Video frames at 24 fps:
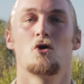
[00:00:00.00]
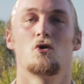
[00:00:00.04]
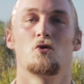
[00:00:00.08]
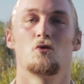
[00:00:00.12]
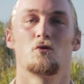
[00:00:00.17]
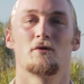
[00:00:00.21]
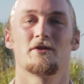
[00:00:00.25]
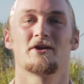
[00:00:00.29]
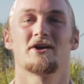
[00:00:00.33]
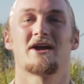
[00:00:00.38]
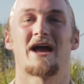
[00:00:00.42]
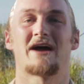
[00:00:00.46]

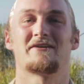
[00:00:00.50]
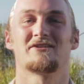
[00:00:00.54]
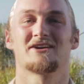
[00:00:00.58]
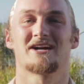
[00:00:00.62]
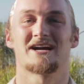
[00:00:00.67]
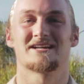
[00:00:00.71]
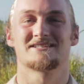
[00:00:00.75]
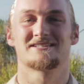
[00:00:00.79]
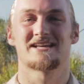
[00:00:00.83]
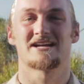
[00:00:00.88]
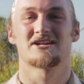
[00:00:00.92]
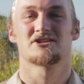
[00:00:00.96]
Well, there you have it,
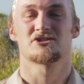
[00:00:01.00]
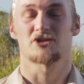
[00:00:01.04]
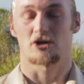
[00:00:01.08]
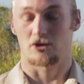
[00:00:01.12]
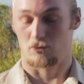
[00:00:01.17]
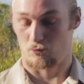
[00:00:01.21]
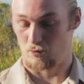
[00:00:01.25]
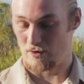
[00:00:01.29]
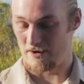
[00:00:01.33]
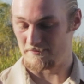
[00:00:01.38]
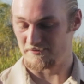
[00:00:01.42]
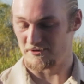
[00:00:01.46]
guys. That is our
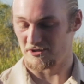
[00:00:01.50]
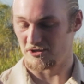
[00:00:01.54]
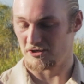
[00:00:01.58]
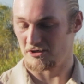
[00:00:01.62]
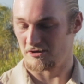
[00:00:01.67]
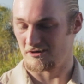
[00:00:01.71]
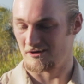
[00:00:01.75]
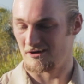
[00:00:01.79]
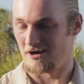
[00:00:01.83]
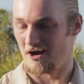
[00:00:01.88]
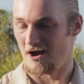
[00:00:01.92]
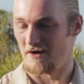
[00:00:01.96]
whipped
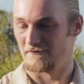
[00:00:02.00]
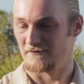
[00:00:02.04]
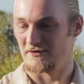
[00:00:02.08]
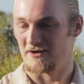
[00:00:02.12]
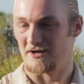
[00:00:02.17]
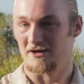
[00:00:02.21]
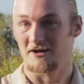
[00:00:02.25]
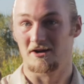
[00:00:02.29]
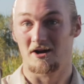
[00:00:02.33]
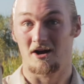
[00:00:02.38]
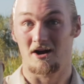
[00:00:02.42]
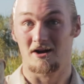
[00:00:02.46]

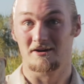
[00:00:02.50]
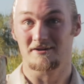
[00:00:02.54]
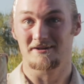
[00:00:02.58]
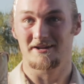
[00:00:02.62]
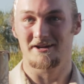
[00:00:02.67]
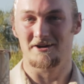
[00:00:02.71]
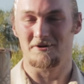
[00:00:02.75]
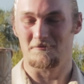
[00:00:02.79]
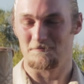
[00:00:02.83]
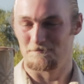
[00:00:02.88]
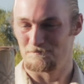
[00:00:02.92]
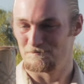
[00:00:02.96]
coffee
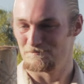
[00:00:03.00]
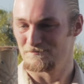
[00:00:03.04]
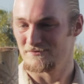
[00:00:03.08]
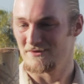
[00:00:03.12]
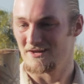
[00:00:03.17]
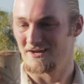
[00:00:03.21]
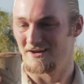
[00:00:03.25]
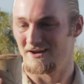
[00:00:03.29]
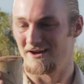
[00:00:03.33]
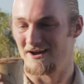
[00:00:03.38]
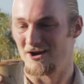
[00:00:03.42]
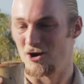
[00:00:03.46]
cocktail.
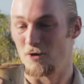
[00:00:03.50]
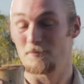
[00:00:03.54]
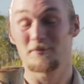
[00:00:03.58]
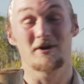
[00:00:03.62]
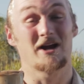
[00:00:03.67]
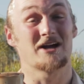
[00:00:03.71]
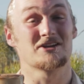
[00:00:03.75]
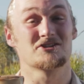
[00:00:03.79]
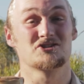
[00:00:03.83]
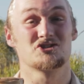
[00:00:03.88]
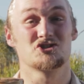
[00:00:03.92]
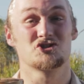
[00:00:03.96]
I hope you
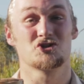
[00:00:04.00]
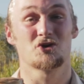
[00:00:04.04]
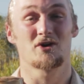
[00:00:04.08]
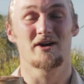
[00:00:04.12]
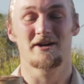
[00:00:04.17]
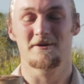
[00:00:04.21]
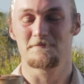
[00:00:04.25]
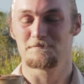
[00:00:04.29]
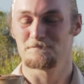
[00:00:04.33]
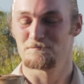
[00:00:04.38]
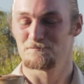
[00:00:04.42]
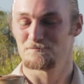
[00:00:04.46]
guys
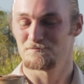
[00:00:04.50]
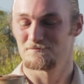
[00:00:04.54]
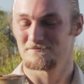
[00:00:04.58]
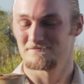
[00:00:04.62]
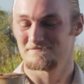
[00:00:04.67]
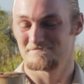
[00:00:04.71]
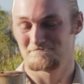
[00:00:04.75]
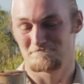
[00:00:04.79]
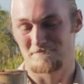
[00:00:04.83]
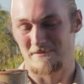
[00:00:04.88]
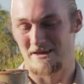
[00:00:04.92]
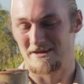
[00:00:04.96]
enjoy,
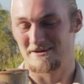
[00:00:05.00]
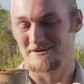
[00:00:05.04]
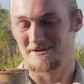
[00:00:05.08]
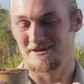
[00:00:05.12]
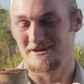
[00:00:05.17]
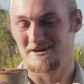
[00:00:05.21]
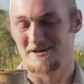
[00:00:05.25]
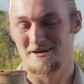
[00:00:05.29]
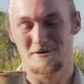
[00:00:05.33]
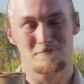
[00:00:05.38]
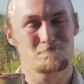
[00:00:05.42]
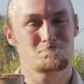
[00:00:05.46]

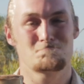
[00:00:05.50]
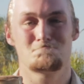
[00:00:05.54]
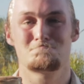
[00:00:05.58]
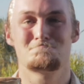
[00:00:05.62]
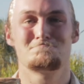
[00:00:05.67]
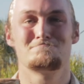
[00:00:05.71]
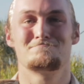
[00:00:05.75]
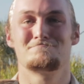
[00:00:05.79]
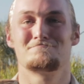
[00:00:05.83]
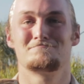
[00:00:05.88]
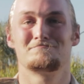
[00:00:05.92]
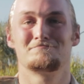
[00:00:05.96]
and
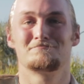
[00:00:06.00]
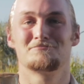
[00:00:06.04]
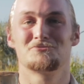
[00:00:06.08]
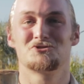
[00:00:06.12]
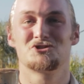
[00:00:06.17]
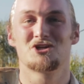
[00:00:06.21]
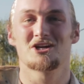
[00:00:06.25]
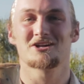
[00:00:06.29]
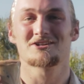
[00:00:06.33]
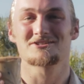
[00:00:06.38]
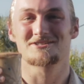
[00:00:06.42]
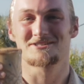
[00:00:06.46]

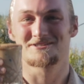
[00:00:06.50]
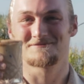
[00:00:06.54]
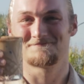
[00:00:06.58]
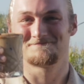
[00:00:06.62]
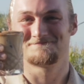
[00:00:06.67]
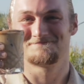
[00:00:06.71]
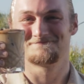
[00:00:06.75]
cheers.